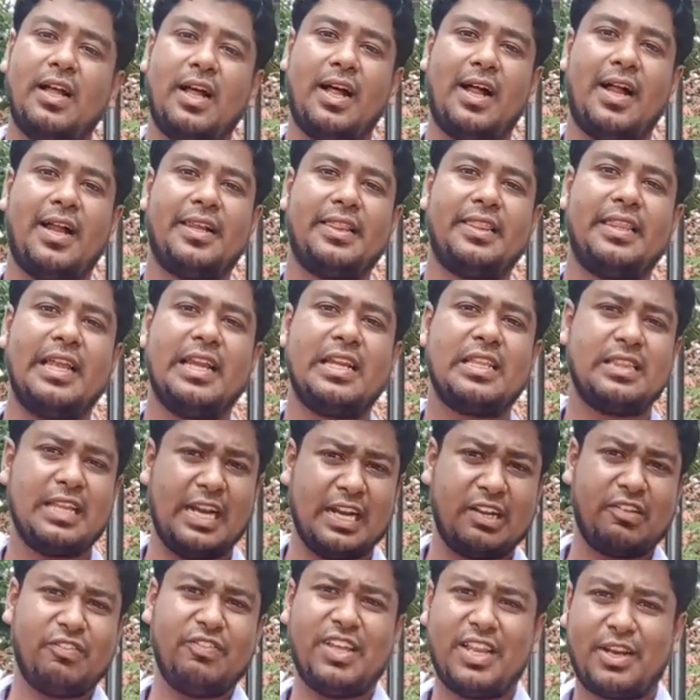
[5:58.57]
are there that
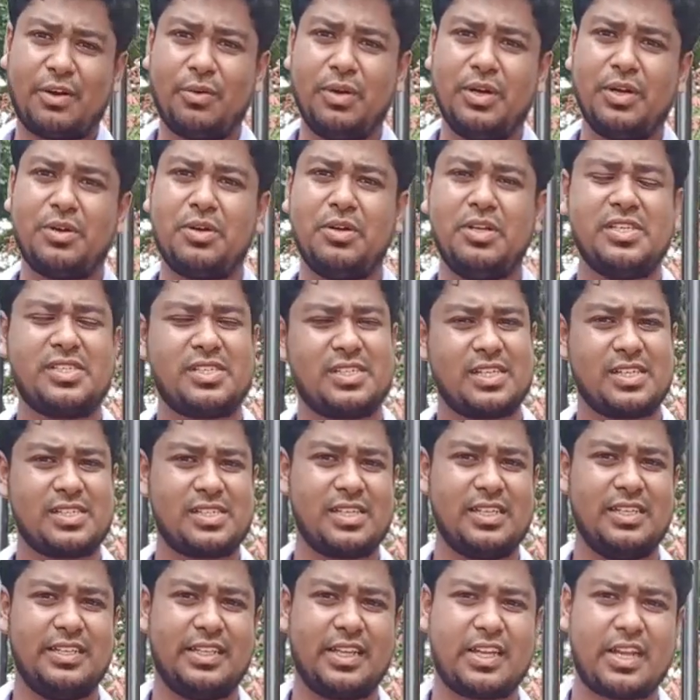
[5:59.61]
we are going to discuss
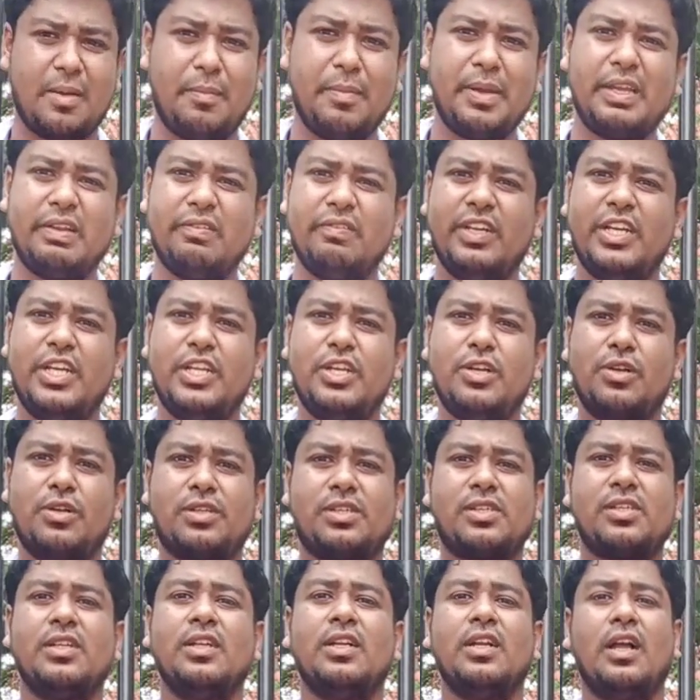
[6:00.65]
in the coming
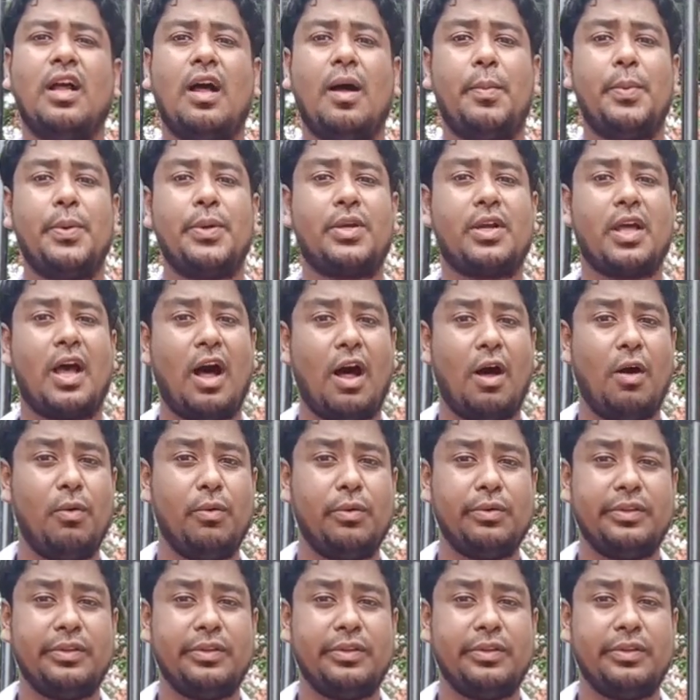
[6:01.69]
videos about how